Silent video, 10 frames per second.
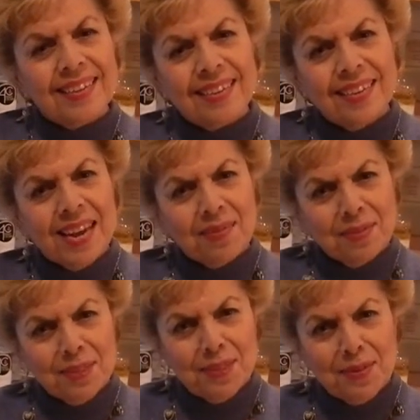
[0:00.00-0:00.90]
Good
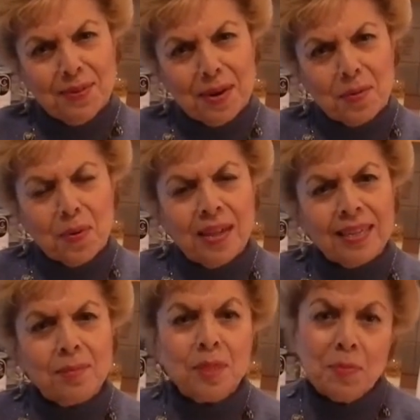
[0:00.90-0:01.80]
afternoon and
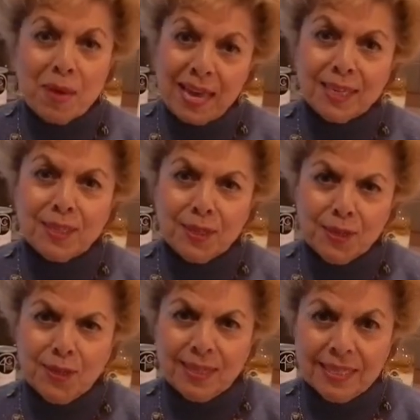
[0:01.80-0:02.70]
welcome to Madeline
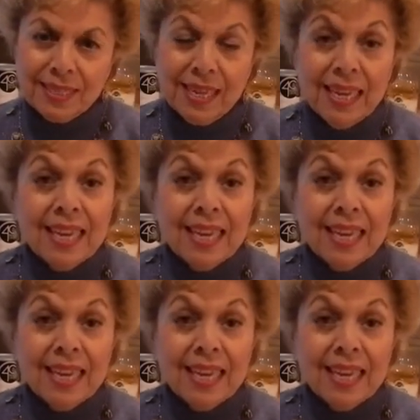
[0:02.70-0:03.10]
Cooks.